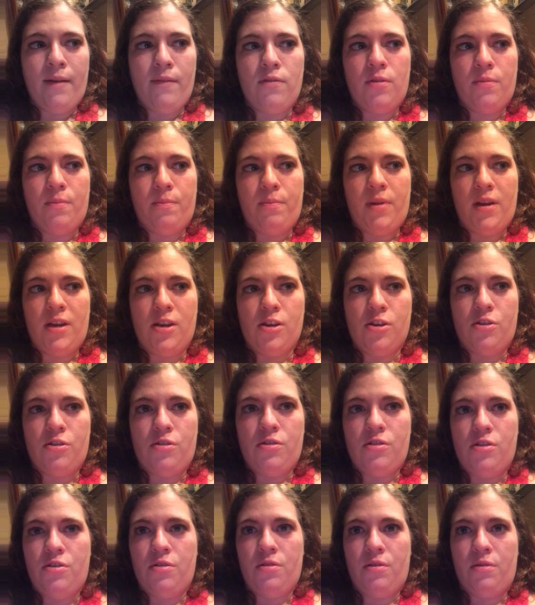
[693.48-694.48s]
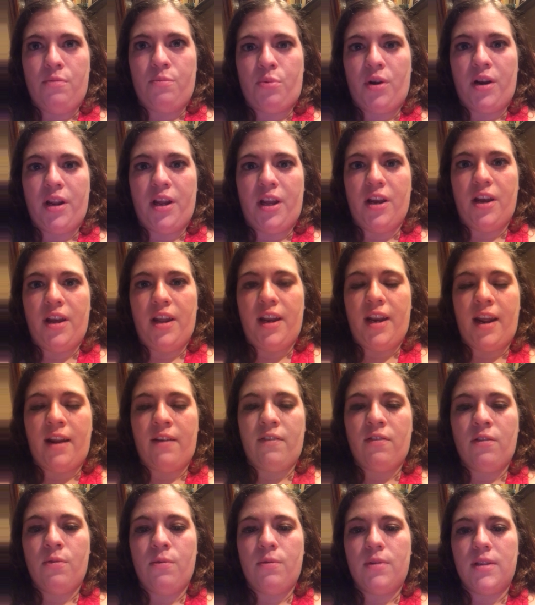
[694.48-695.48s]
been doing pretty good.
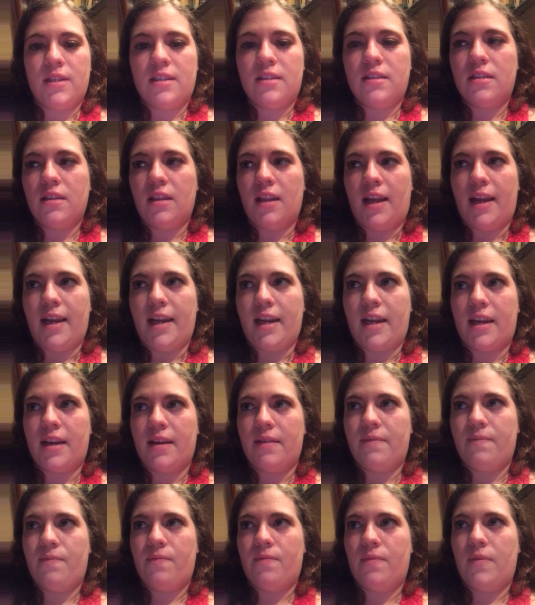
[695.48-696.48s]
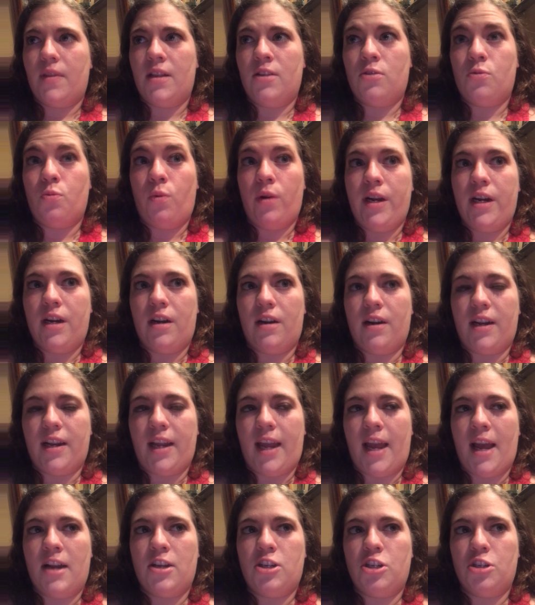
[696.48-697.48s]
Everyone's like, it's weird. It
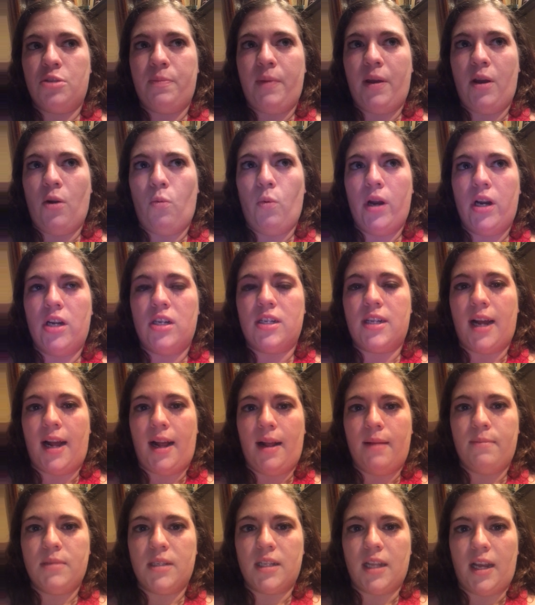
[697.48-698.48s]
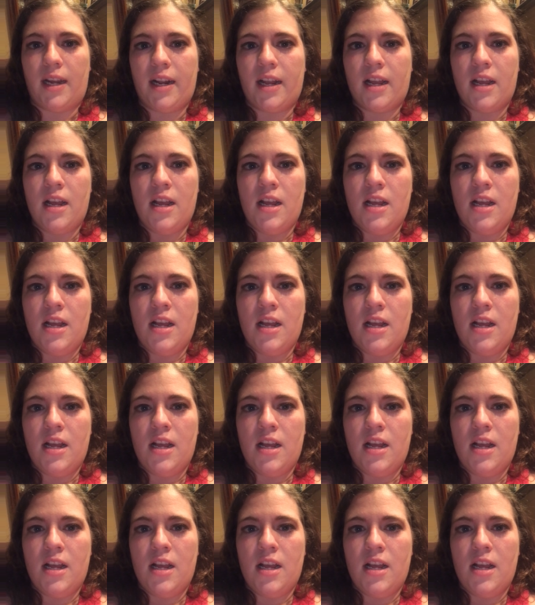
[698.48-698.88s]
catches me at weird times. Like,